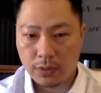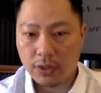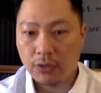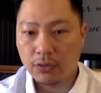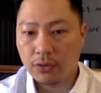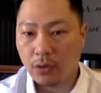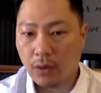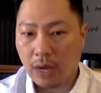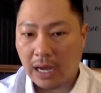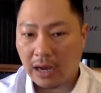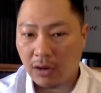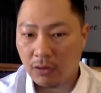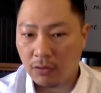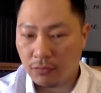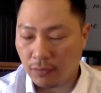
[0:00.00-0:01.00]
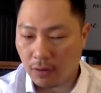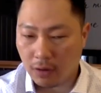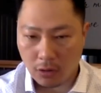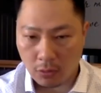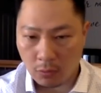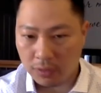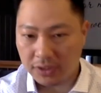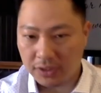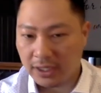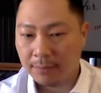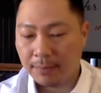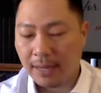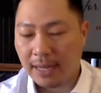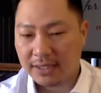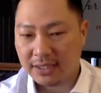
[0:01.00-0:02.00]
don't know how far or what the
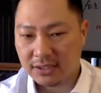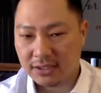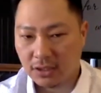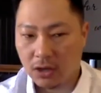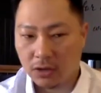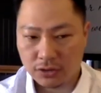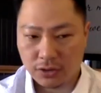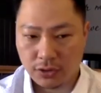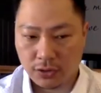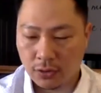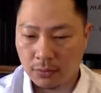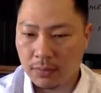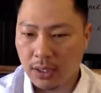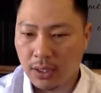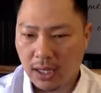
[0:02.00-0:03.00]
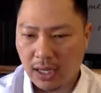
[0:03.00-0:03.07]
impact is long term.